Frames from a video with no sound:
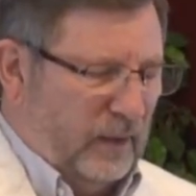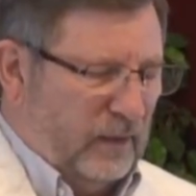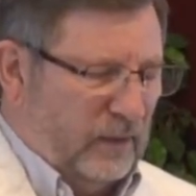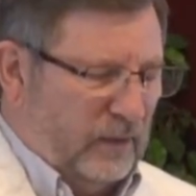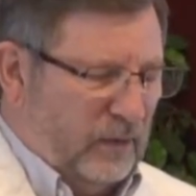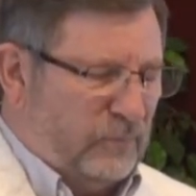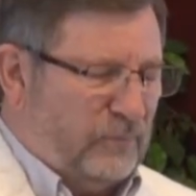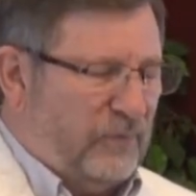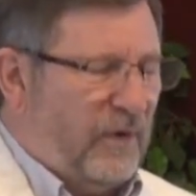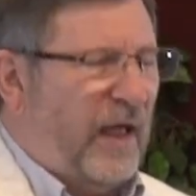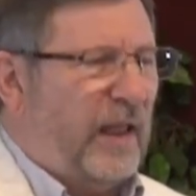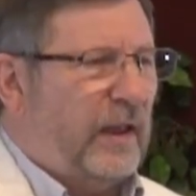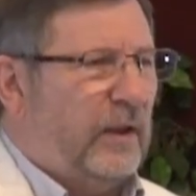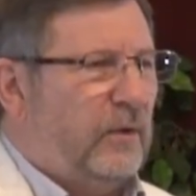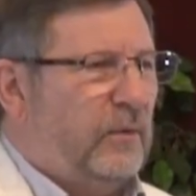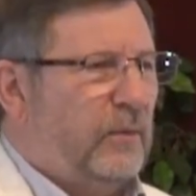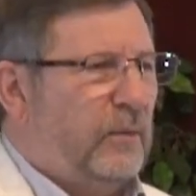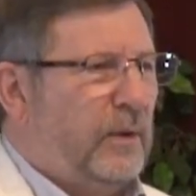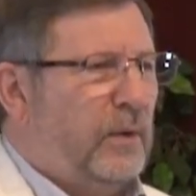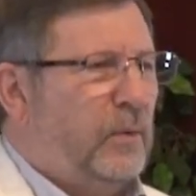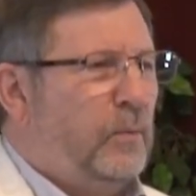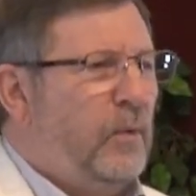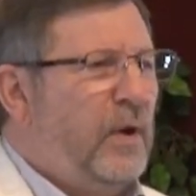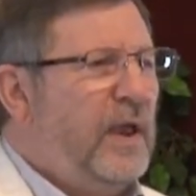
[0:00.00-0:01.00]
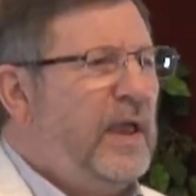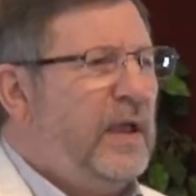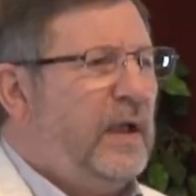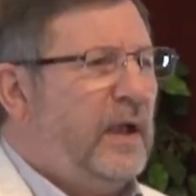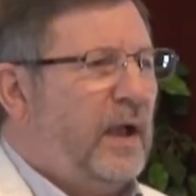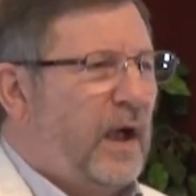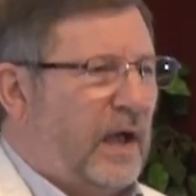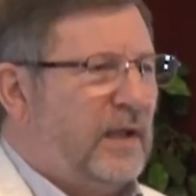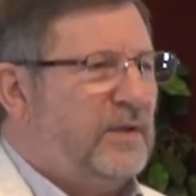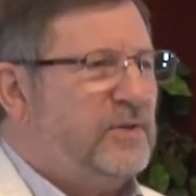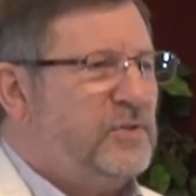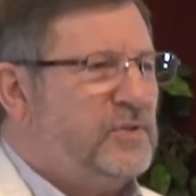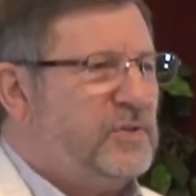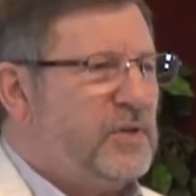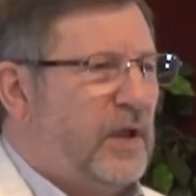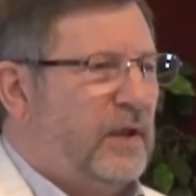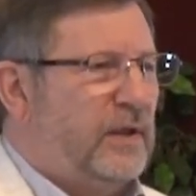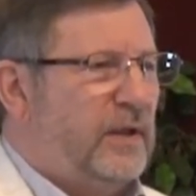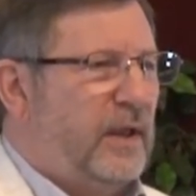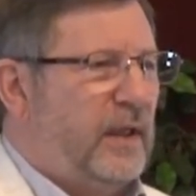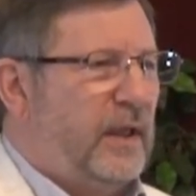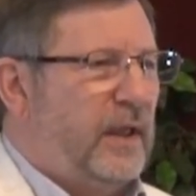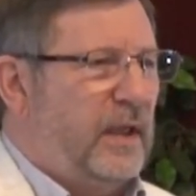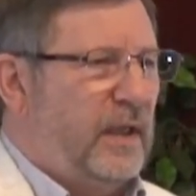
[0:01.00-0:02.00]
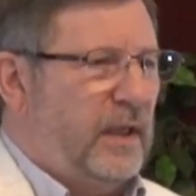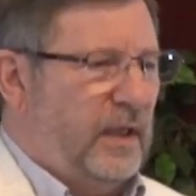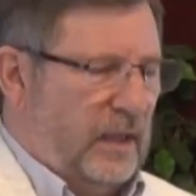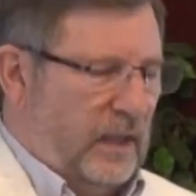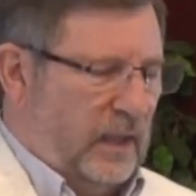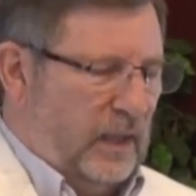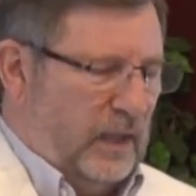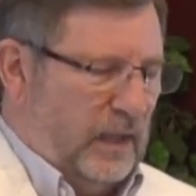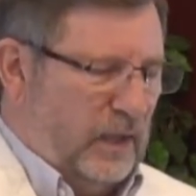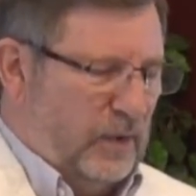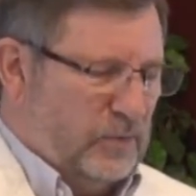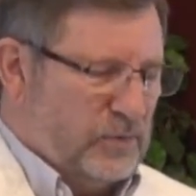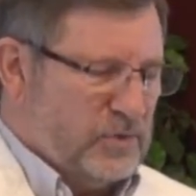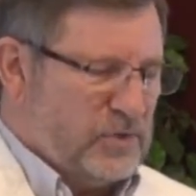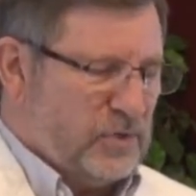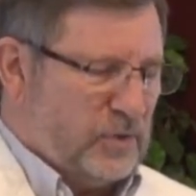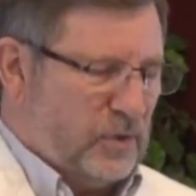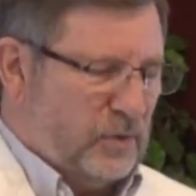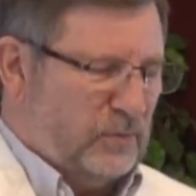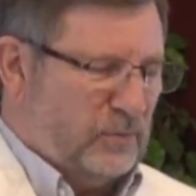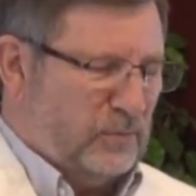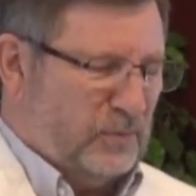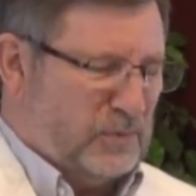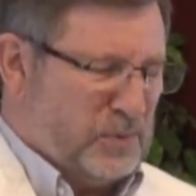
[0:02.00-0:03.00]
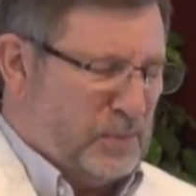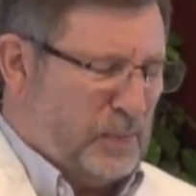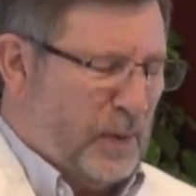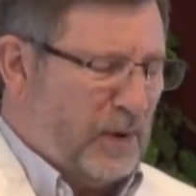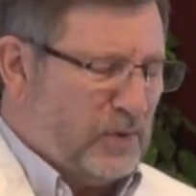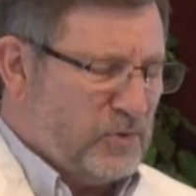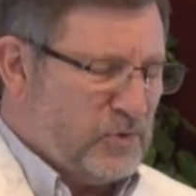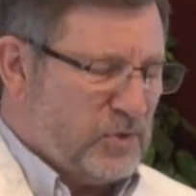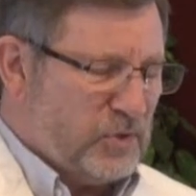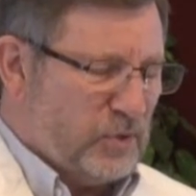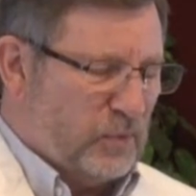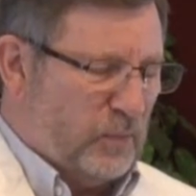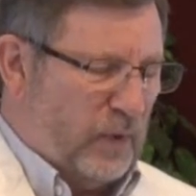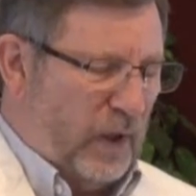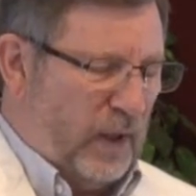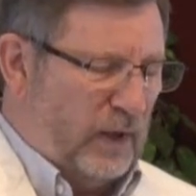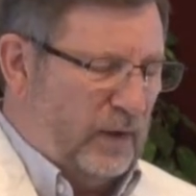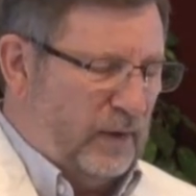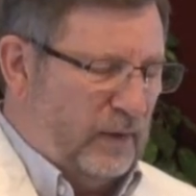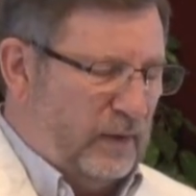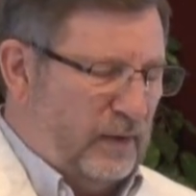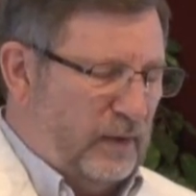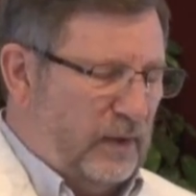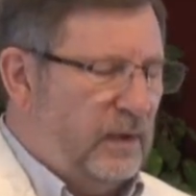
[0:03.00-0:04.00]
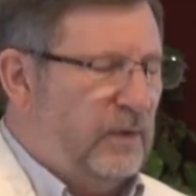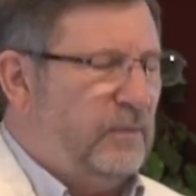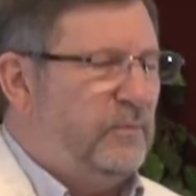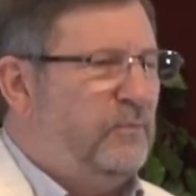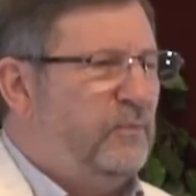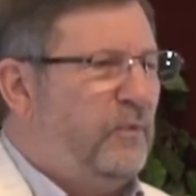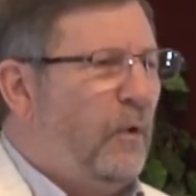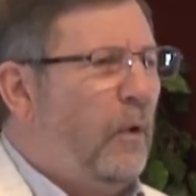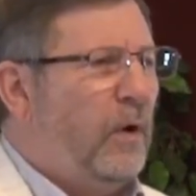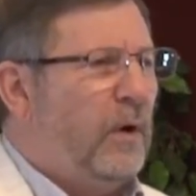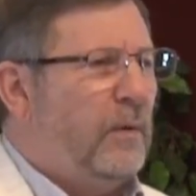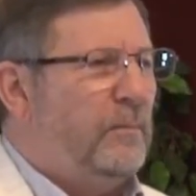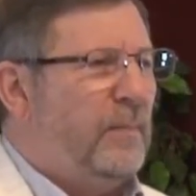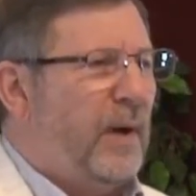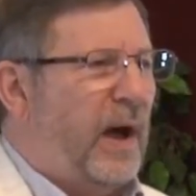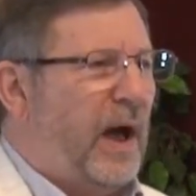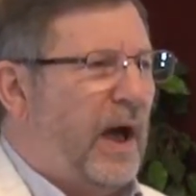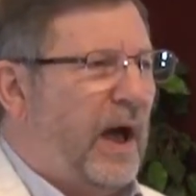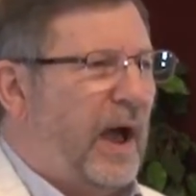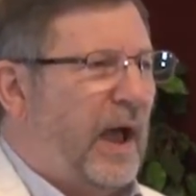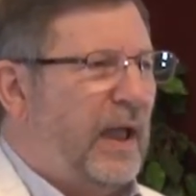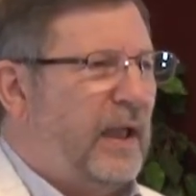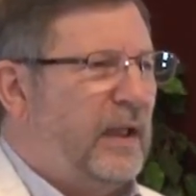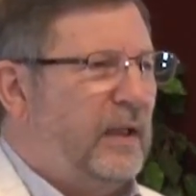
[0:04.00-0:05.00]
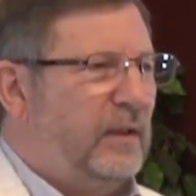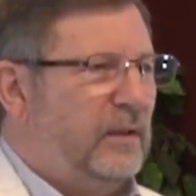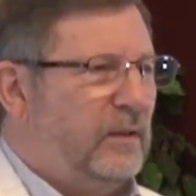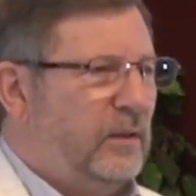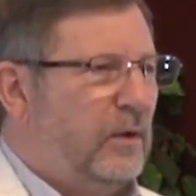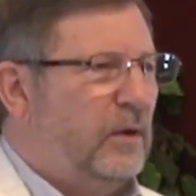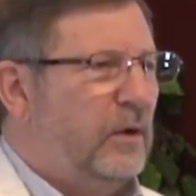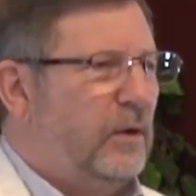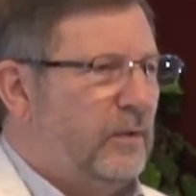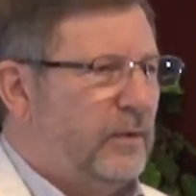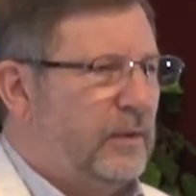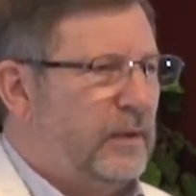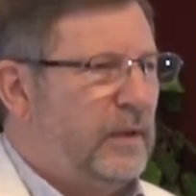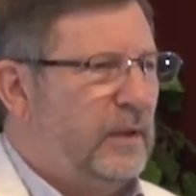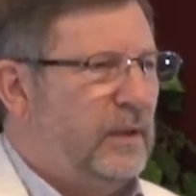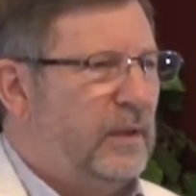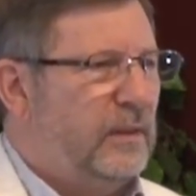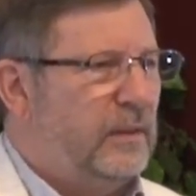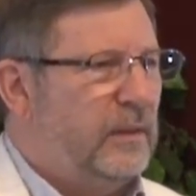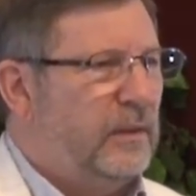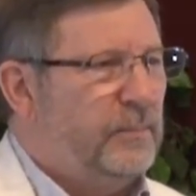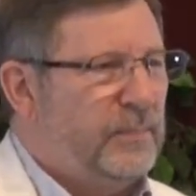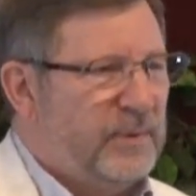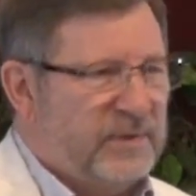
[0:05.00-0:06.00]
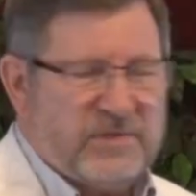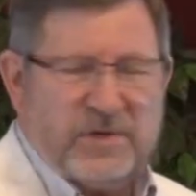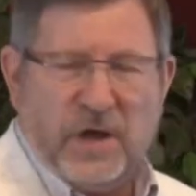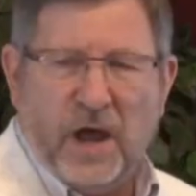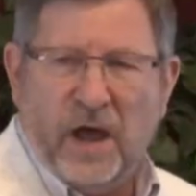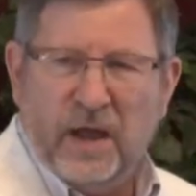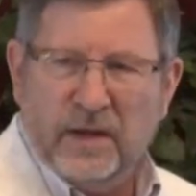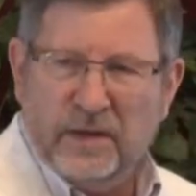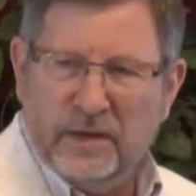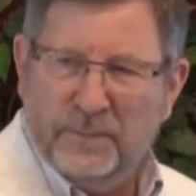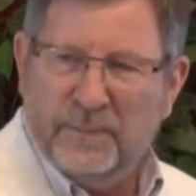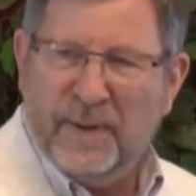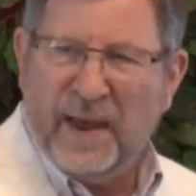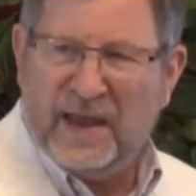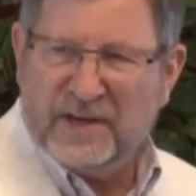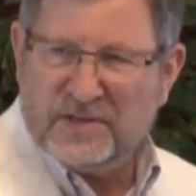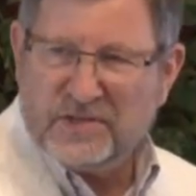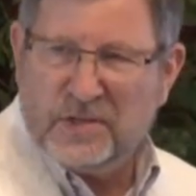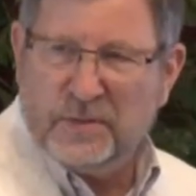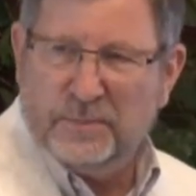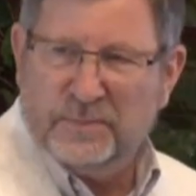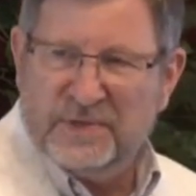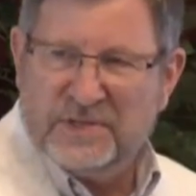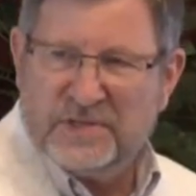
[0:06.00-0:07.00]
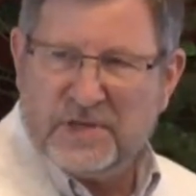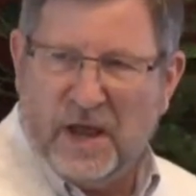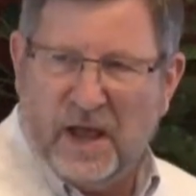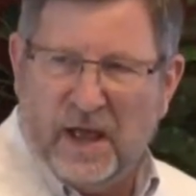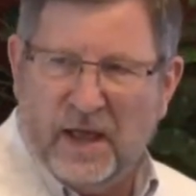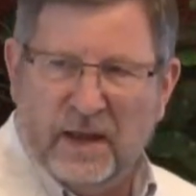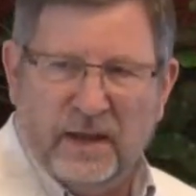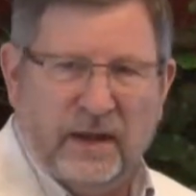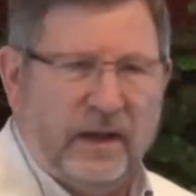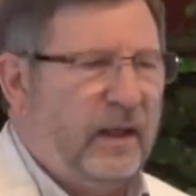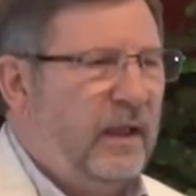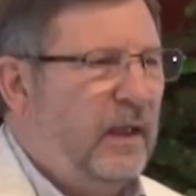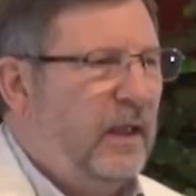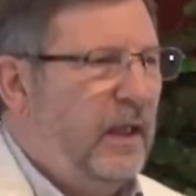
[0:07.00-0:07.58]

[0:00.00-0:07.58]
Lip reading: the following week on Sunday, he was supposed to run the 4x, you know, the baton, you pass the baton.